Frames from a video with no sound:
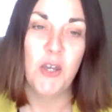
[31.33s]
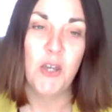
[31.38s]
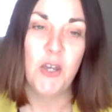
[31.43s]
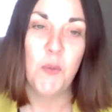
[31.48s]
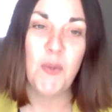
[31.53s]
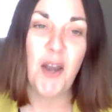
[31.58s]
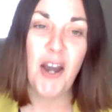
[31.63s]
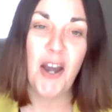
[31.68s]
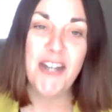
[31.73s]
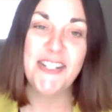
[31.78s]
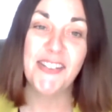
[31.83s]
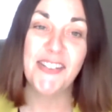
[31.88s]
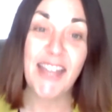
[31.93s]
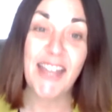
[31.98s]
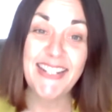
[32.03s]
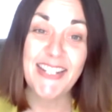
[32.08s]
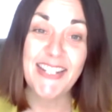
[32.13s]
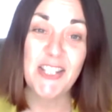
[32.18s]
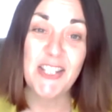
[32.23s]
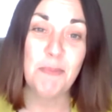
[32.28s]
We are
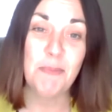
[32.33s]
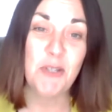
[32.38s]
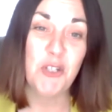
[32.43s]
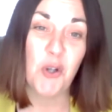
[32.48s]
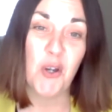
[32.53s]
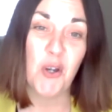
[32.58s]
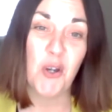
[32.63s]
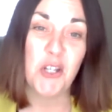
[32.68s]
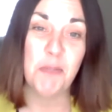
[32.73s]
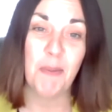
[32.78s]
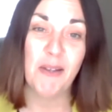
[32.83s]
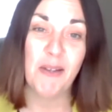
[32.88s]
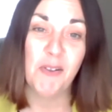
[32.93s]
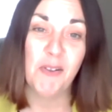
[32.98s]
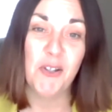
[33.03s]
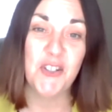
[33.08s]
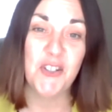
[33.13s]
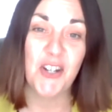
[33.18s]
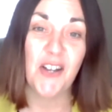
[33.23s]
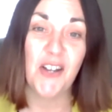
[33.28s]
delighted to be joined by
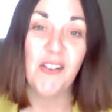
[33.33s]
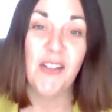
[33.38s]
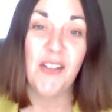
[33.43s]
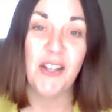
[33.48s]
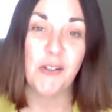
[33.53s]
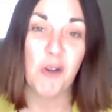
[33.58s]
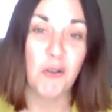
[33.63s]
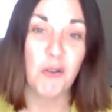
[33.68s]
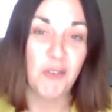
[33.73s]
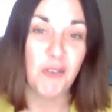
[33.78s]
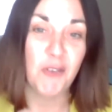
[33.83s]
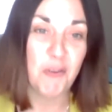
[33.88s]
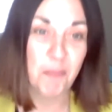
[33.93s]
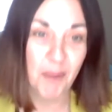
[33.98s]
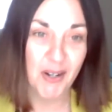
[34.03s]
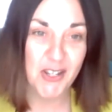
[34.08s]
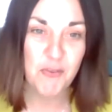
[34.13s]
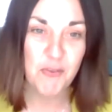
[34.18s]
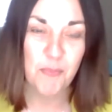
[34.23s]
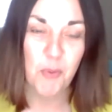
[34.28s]
Tryl and Conleth
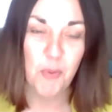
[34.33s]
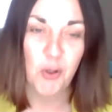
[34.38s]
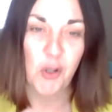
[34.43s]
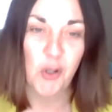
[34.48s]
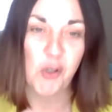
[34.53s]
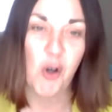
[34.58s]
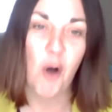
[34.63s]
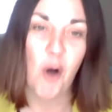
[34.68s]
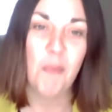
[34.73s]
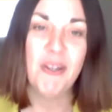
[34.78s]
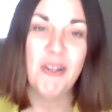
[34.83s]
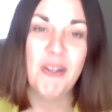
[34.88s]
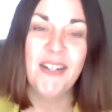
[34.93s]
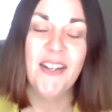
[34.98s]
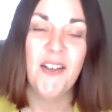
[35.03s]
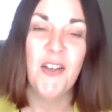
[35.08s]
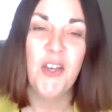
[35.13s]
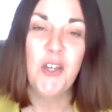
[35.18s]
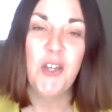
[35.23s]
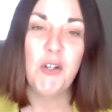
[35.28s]
from More in Common,
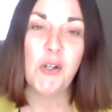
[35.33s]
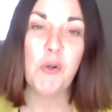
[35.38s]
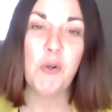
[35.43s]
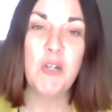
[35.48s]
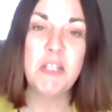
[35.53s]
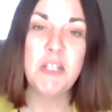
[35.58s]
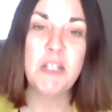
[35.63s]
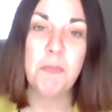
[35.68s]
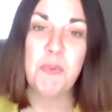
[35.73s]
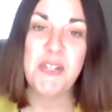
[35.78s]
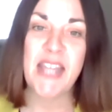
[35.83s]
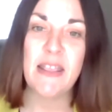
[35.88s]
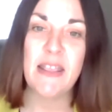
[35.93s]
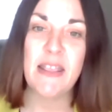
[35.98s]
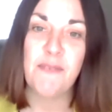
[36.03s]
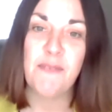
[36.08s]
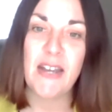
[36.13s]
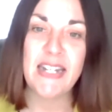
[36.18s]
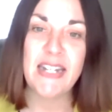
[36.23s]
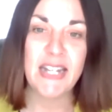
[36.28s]
who are going to present the
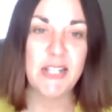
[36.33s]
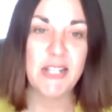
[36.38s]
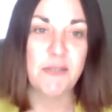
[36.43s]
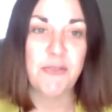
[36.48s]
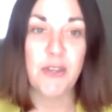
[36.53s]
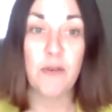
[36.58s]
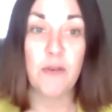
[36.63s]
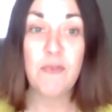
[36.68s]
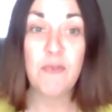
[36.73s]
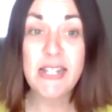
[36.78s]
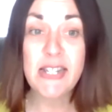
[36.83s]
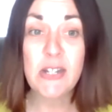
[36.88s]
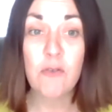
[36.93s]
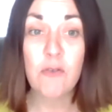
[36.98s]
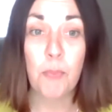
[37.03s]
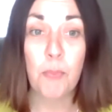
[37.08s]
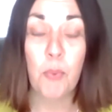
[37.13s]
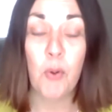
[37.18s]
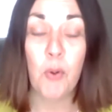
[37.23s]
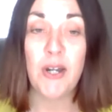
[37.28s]
findings of their recent
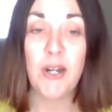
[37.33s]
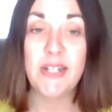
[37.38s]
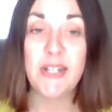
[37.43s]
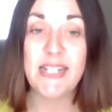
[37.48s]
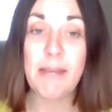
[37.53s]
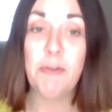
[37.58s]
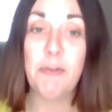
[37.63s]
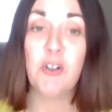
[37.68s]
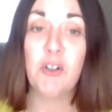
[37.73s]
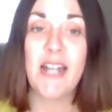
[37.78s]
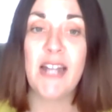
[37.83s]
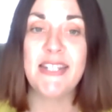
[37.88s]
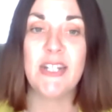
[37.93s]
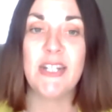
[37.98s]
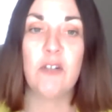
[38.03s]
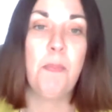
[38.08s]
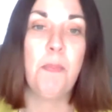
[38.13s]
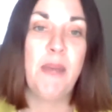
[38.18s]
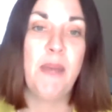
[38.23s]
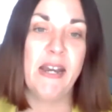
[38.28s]
report, Democratic
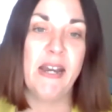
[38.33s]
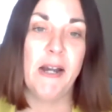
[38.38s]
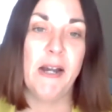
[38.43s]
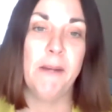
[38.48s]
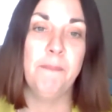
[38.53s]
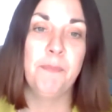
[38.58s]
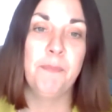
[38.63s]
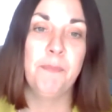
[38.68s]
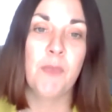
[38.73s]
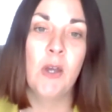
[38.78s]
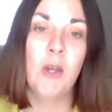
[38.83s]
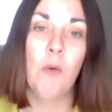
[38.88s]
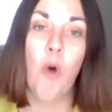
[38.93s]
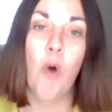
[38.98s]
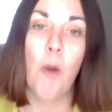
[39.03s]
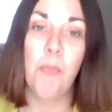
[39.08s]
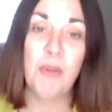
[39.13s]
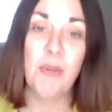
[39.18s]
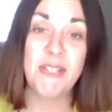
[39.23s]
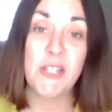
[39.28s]
Repair,
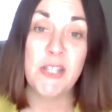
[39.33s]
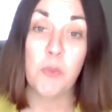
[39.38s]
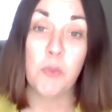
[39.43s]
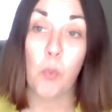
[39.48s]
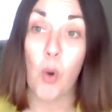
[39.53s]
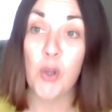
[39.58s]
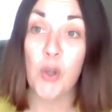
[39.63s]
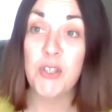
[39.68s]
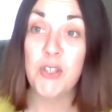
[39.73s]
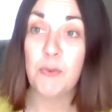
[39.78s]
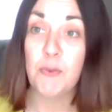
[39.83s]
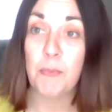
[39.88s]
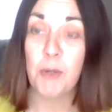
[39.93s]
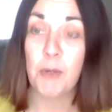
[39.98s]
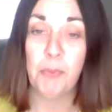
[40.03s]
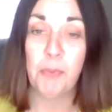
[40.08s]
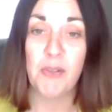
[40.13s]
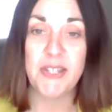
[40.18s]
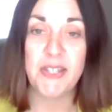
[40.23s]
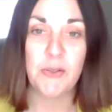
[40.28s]
What Britons Want from Their
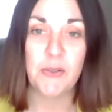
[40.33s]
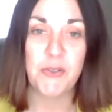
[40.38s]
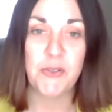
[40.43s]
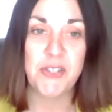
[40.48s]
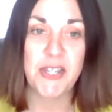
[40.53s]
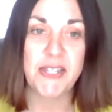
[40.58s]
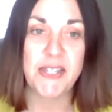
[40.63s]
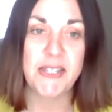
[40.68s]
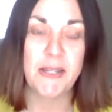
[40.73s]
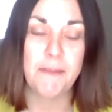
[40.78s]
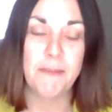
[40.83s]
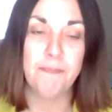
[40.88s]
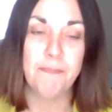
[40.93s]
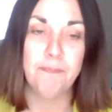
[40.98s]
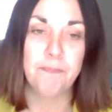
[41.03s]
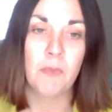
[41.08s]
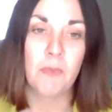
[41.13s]
Political System.